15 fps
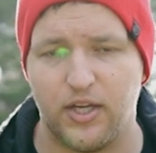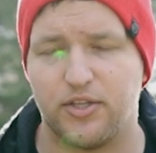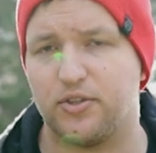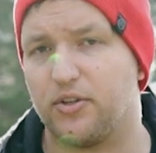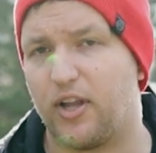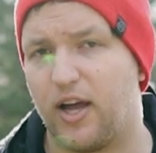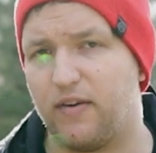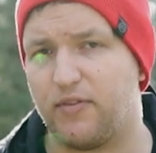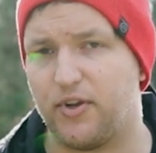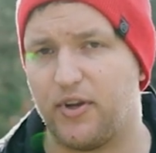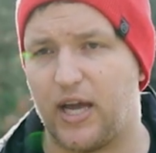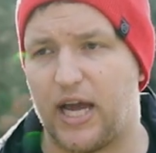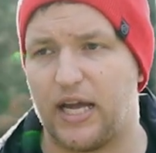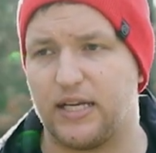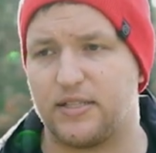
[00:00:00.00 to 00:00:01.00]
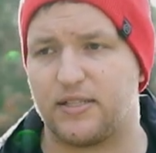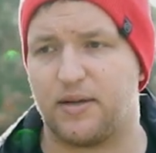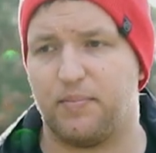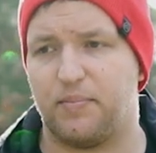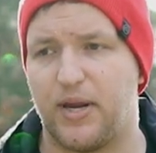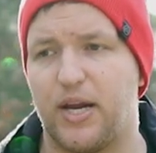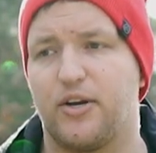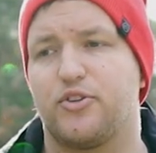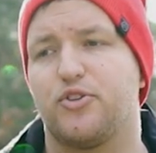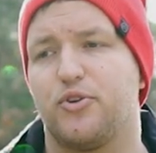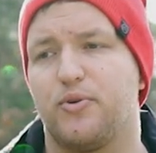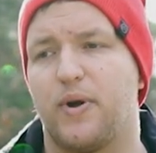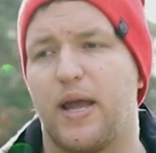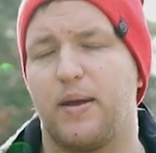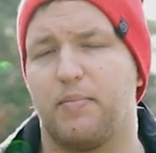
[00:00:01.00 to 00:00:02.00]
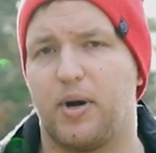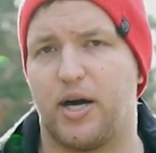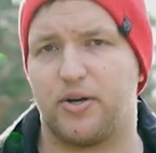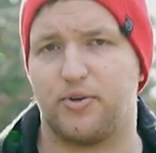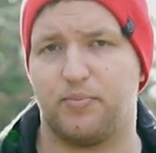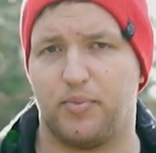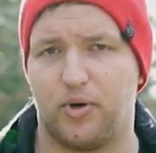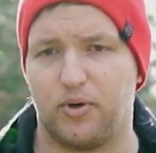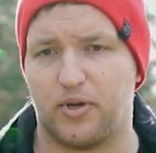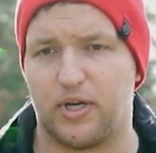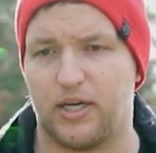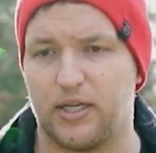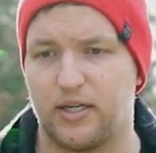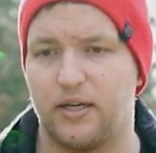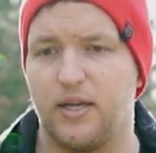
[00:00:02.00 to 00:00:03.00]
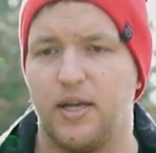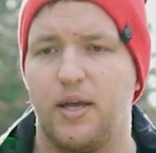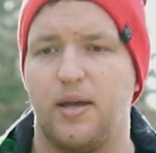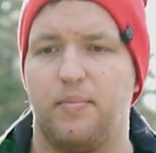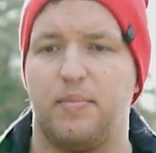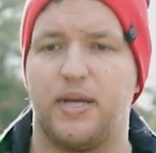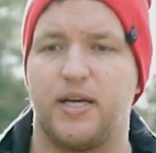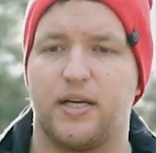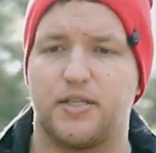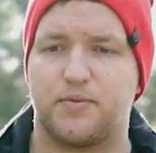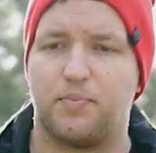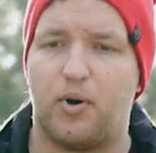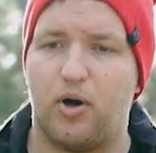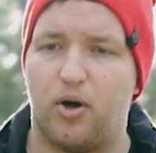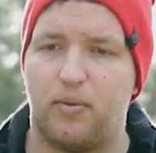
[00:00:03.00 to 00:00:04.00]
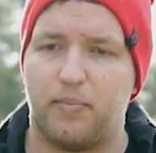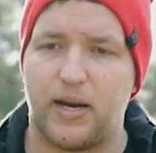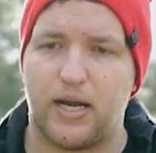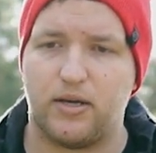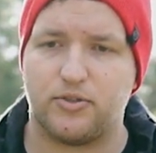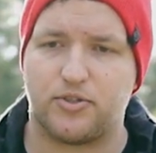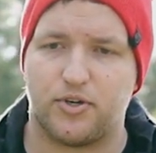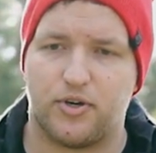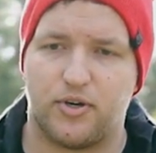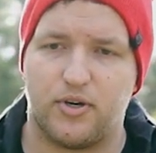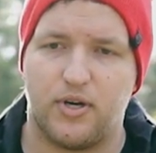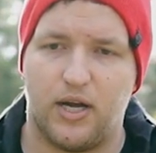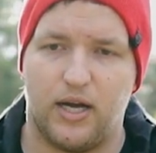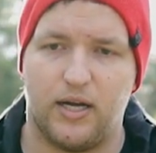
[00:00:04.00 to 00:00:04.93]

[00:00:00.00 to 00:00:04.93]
to a lot of you guys compared to a modern bolt gun, because Paul Mauser,